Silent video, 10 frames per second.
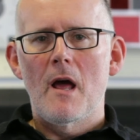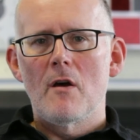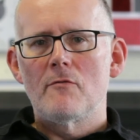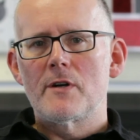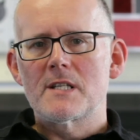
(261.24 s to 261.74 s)

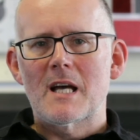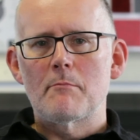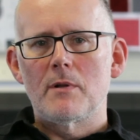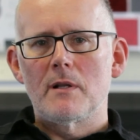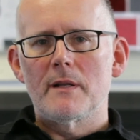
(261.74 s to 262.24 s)
For
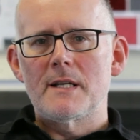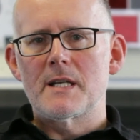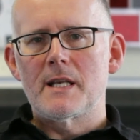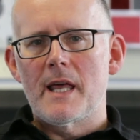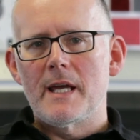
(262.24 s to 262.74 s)
example, is
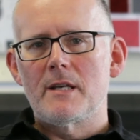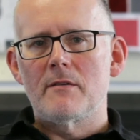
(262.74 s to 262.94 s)
it laid